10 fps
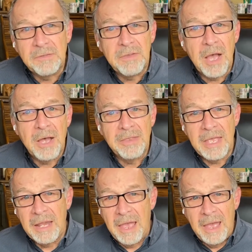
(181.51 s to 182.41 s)
of God
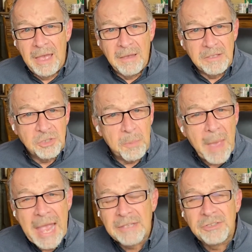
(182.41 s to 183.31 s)
that
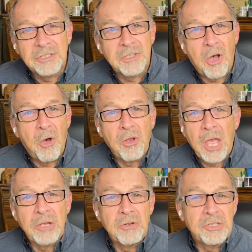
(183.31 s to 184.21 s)
surpasses all
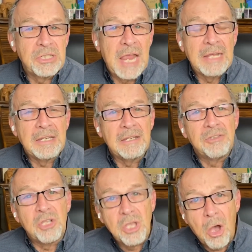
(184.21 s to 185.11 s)
understanding
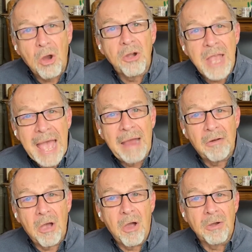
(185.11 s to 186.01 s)
to guard
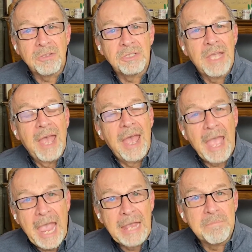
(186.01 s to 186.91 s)
our hearts
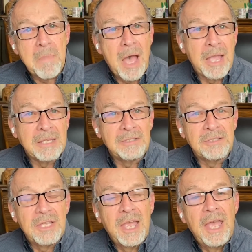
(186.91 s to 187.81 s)
and
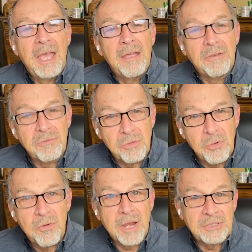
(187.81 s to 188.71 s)
minds through
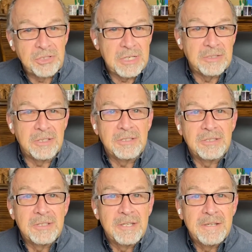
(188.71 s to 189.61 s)
Christ
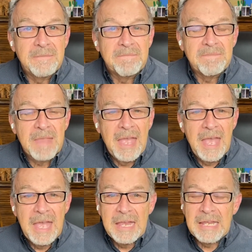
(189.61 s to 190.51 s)
Jesus.
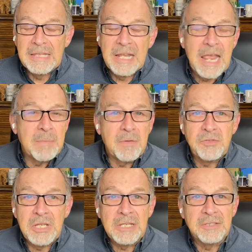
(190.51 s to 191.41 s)
In the name of
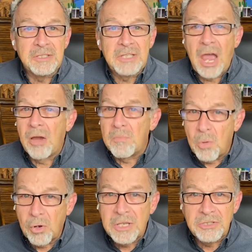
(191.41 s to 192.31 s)
Jesus, our
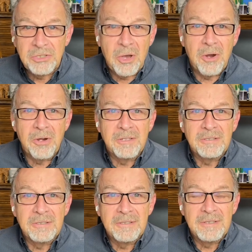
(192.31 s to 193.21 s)
morning star,
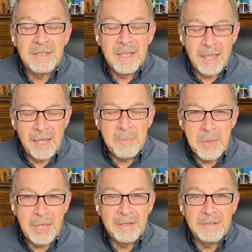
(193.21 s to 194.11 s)
amen.